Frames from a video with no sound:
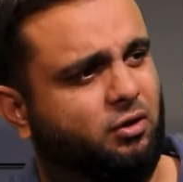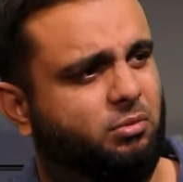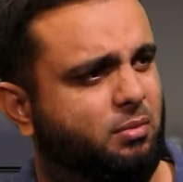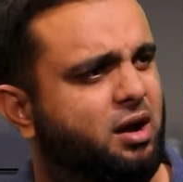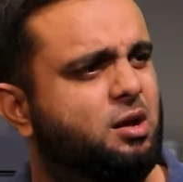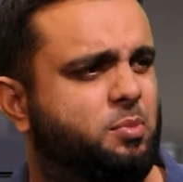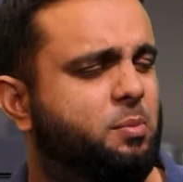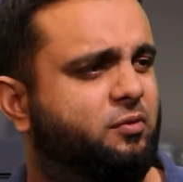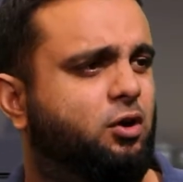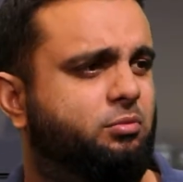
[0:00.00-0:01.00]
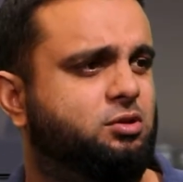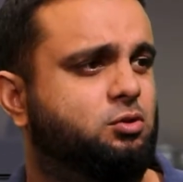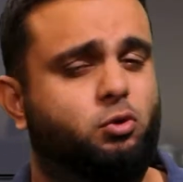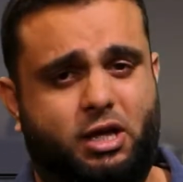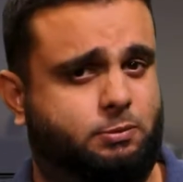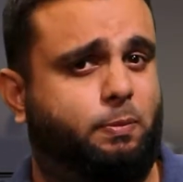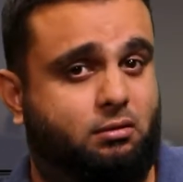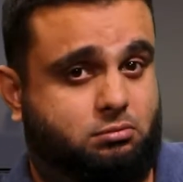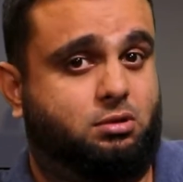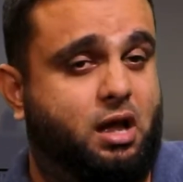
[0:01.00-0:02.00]
from them, under par performance. You would
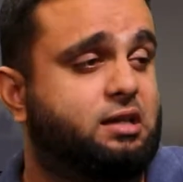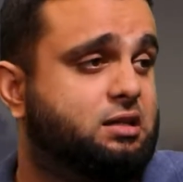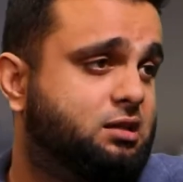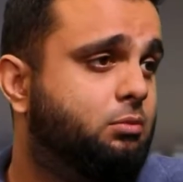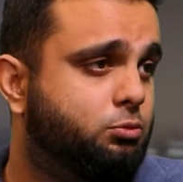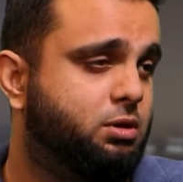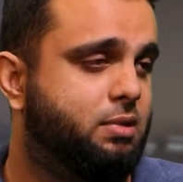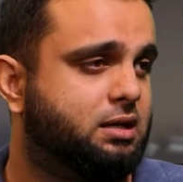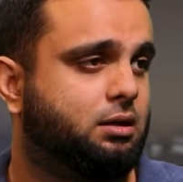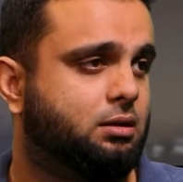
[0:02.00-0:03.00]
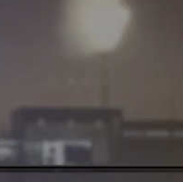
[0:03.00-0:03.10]
expect guys like them to be better.